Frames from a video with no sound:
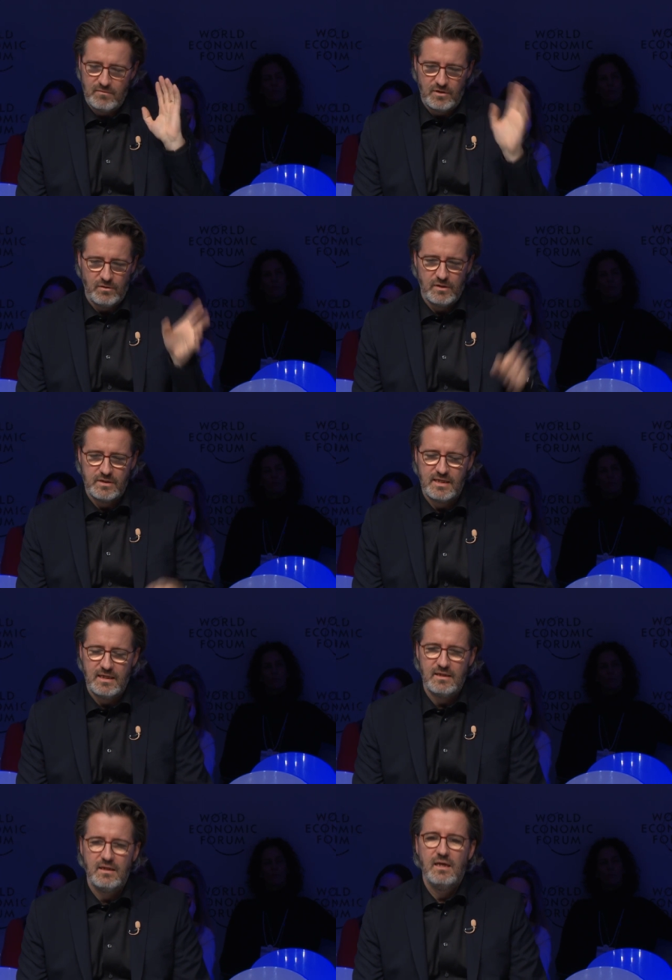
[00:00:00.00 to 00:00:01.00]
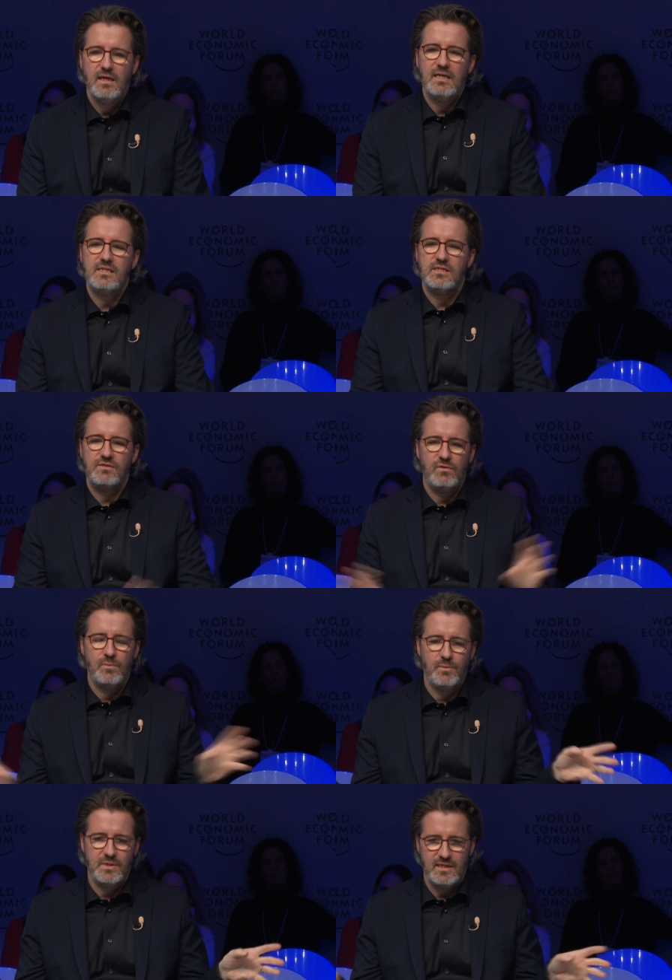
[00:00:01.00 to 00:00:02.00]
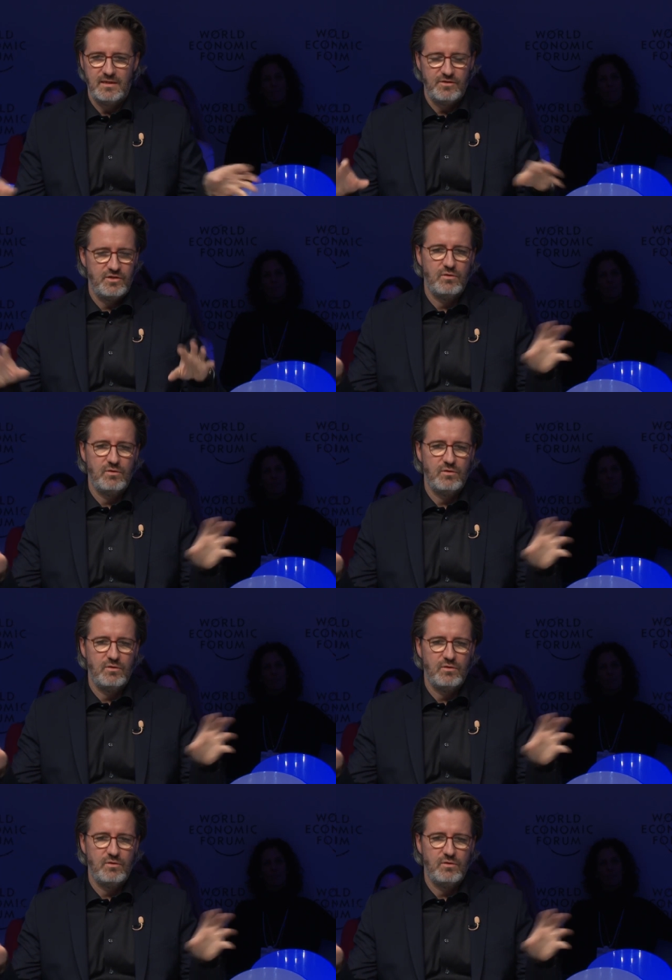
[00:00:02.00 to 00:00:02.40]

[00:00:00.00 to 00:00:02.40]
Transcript: Don't understand it. Let's just for a moment say there's